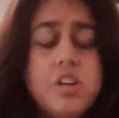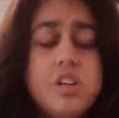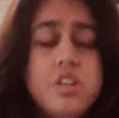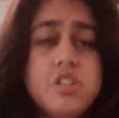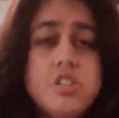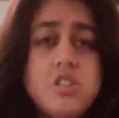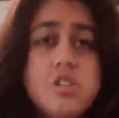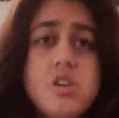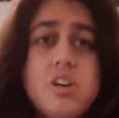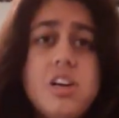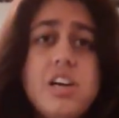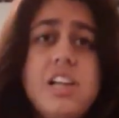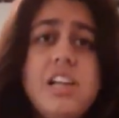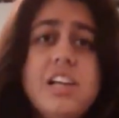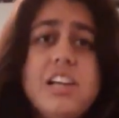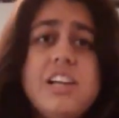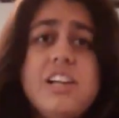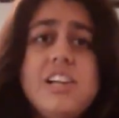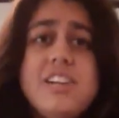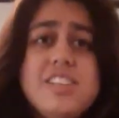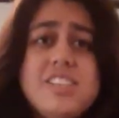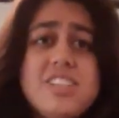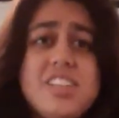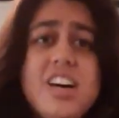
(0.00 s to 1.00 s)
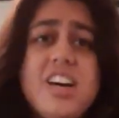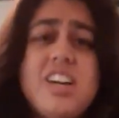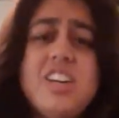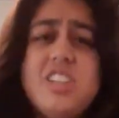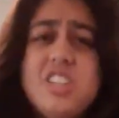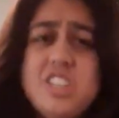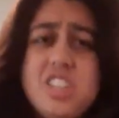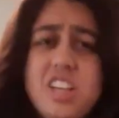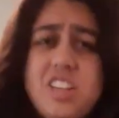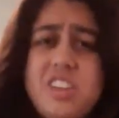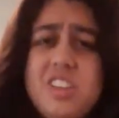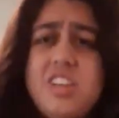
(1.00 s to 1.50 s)
So her little son
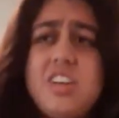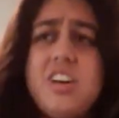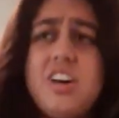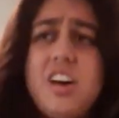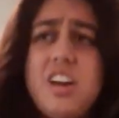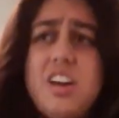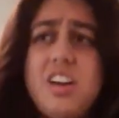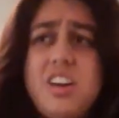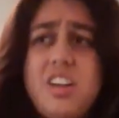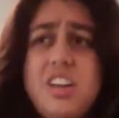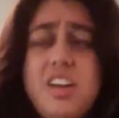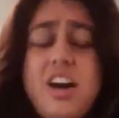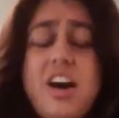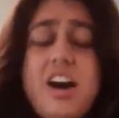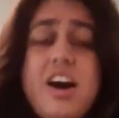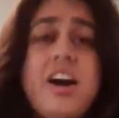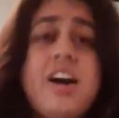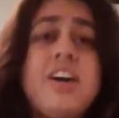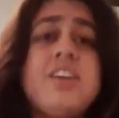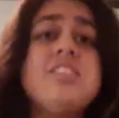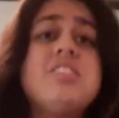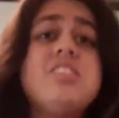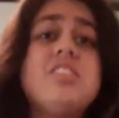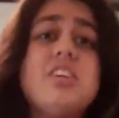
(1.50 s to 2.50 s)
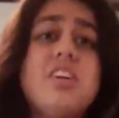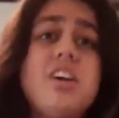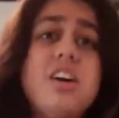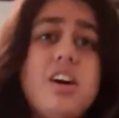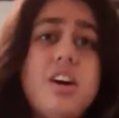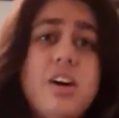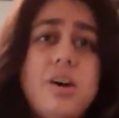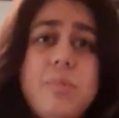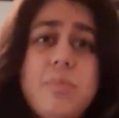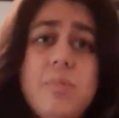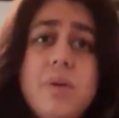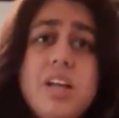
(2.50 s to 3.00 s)
Shatakarni asked,
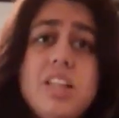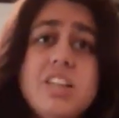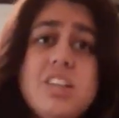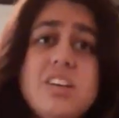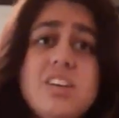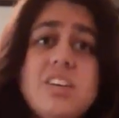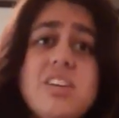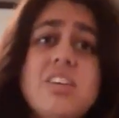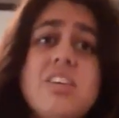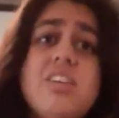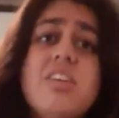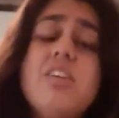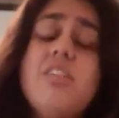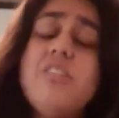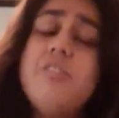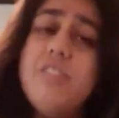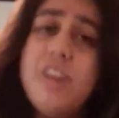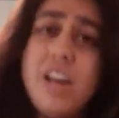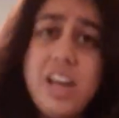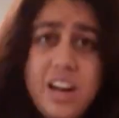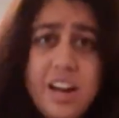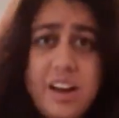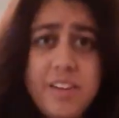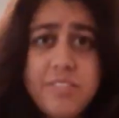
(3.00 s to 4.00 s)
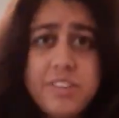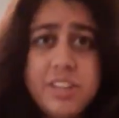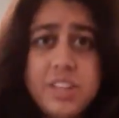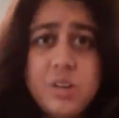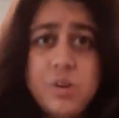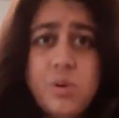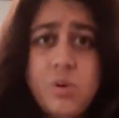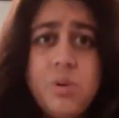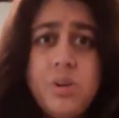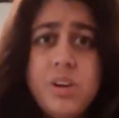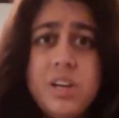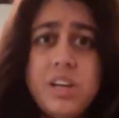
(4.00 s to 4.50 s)
"Mother, where are we
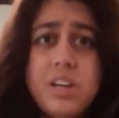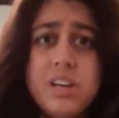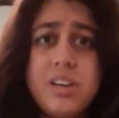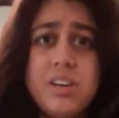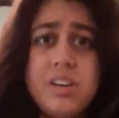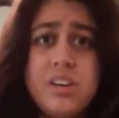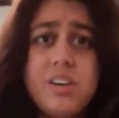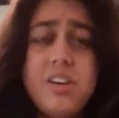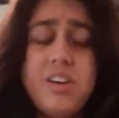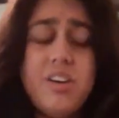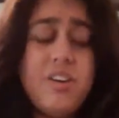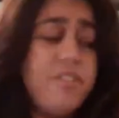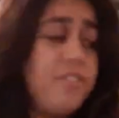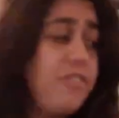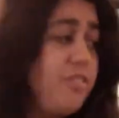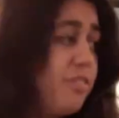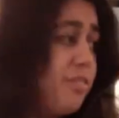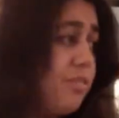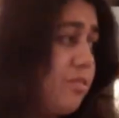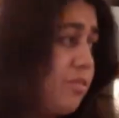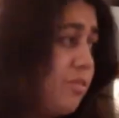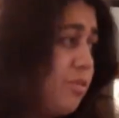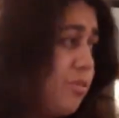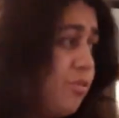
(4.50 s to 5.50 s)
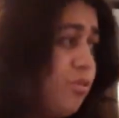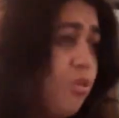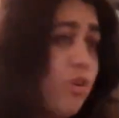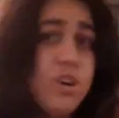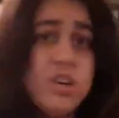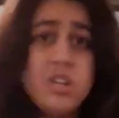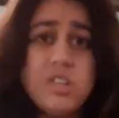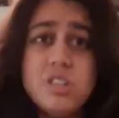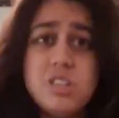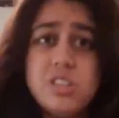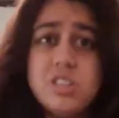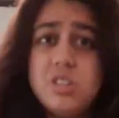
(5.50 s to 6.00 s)
going?
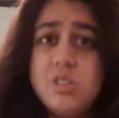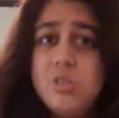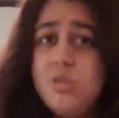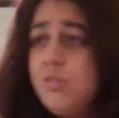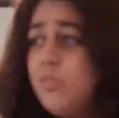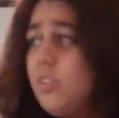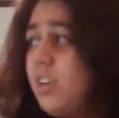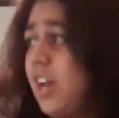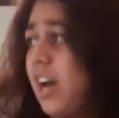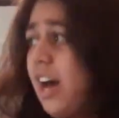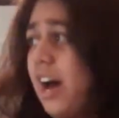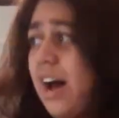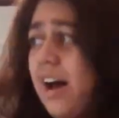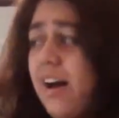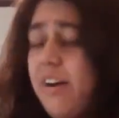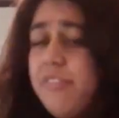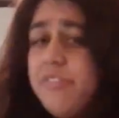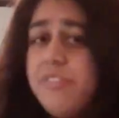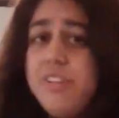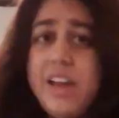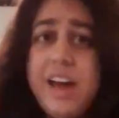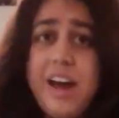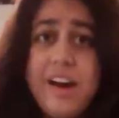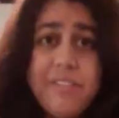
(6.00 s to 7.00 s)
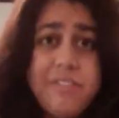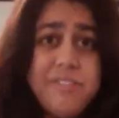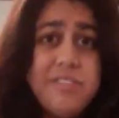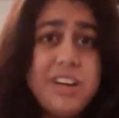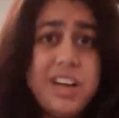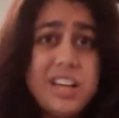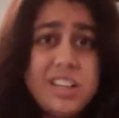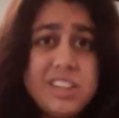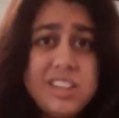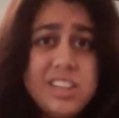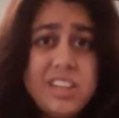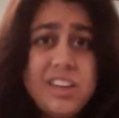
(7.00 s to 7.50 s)
What do we have? We have
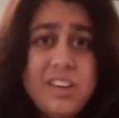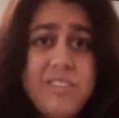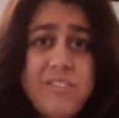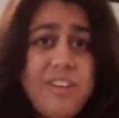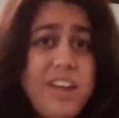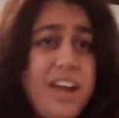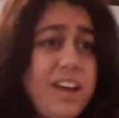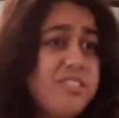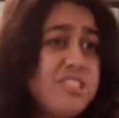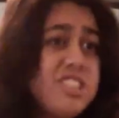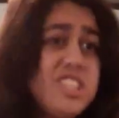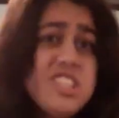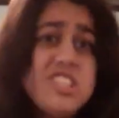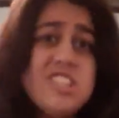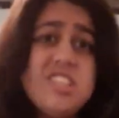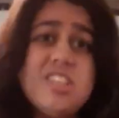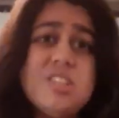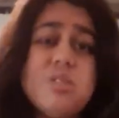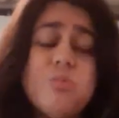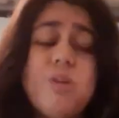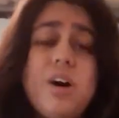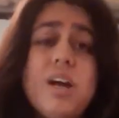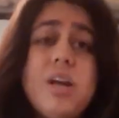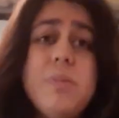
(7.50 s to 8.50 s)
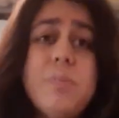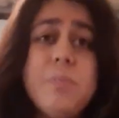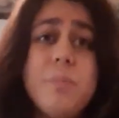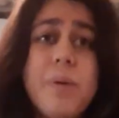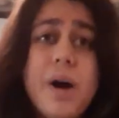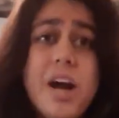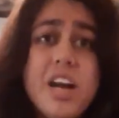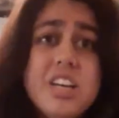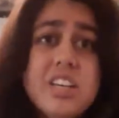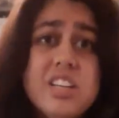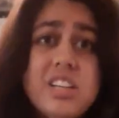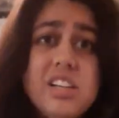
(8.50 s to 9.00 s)
nothing. We have just this one
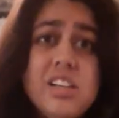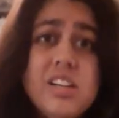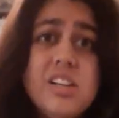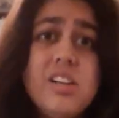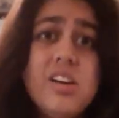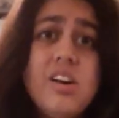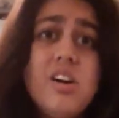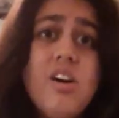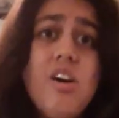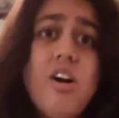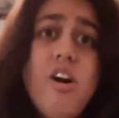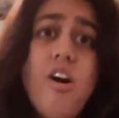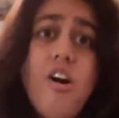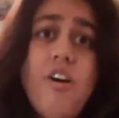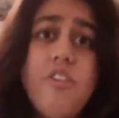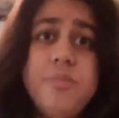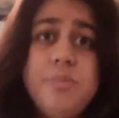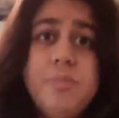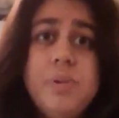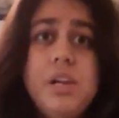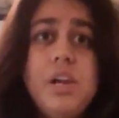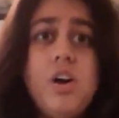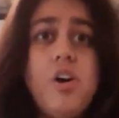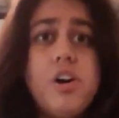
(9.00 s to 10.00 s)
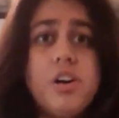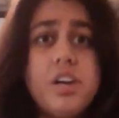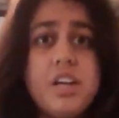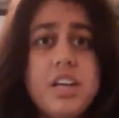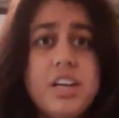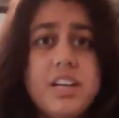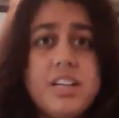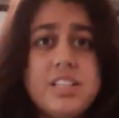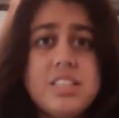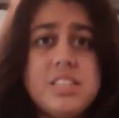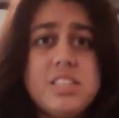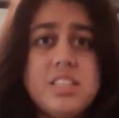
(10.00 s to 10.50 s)
bundle of
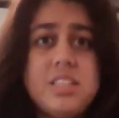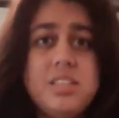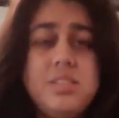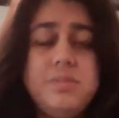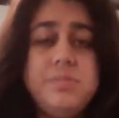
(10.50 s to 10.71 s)
belongings."